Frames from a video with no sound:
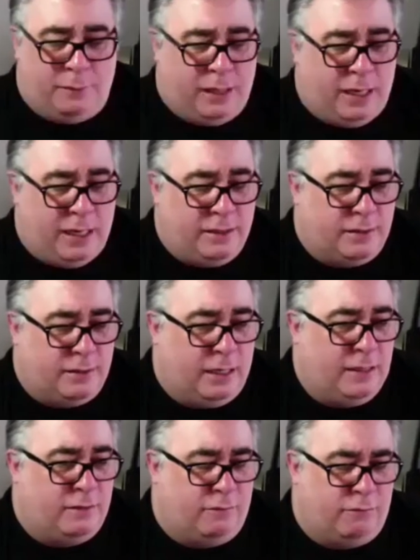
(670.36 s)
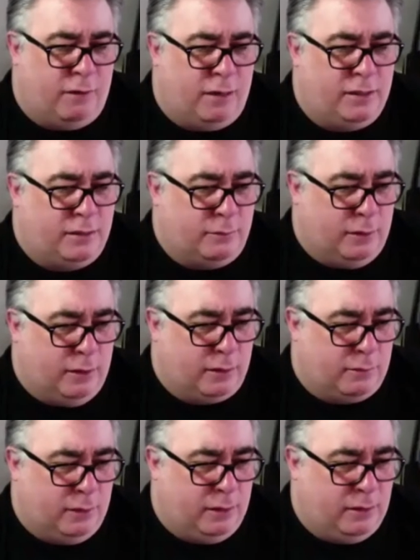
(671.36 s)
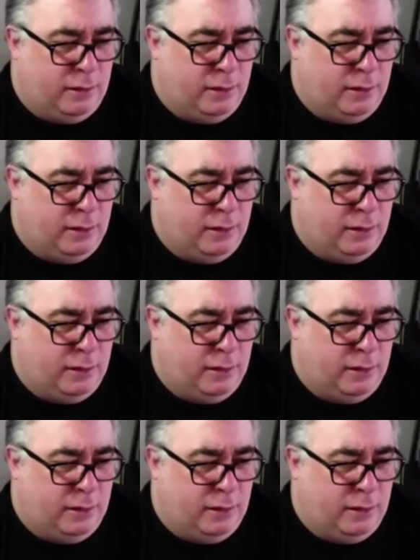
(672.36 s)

mean, he's great to work with.